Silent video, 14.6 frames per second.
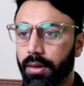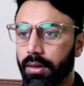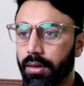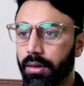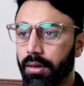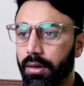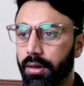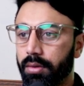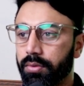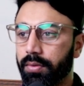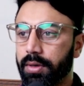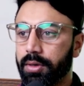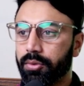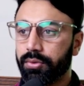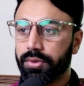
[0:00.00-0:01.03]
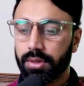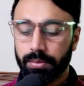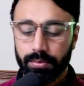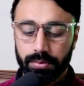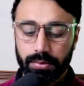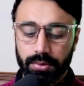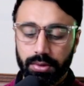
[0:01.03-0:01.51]
We will use some
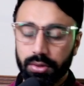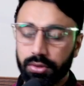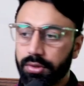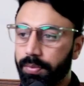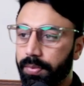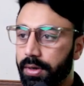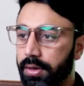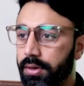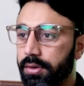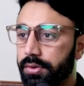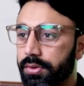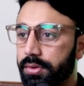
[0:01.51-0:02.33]
search operators.